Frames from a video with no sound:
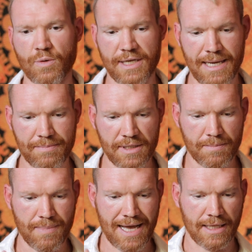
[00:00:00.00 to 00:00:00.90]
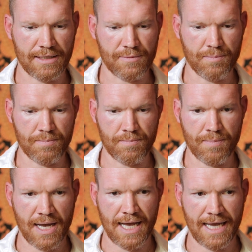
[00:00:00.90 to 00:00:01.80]
were kept in balance
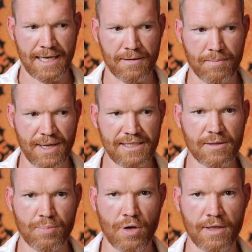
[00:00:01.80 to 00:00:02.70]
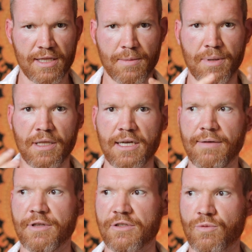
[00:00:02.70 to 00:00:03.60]
based upon the ability
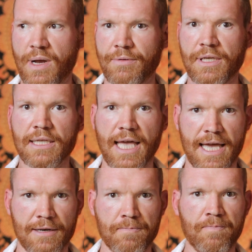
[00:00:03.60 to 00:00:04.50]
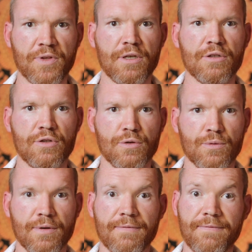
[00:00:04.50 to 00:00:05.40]
of the surrounding land
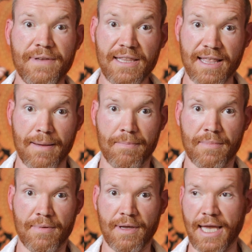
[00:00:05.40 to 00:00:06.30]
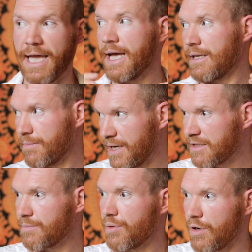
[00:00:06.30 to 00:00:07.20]
to feed them, and
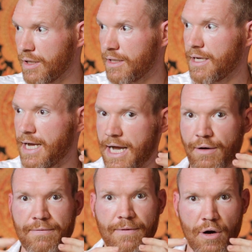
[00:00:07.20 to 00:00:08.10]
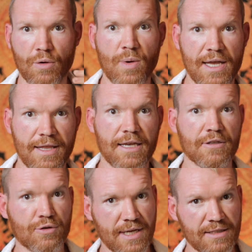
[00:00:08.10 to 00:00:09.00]
based upon how far away they
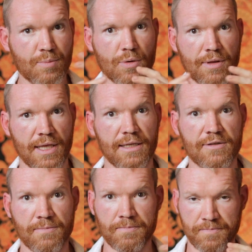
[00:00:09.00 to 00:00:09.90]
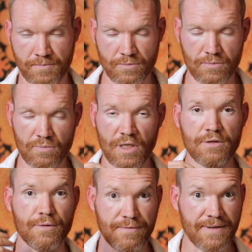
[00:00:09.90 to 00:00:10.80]
could transport things
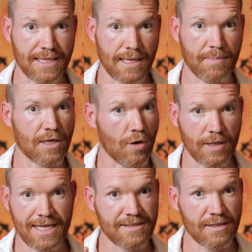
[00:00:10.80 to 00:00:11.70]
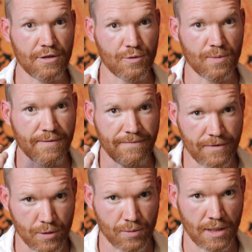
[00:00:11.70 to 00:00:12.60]
to feed them. It all has to do with
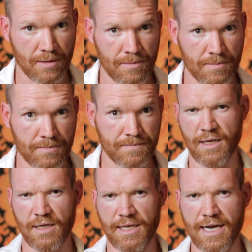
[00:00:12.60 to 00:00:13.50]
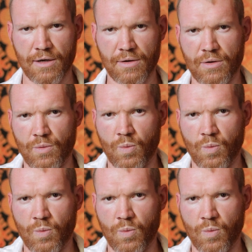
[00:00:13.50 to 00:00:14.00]
food. Now,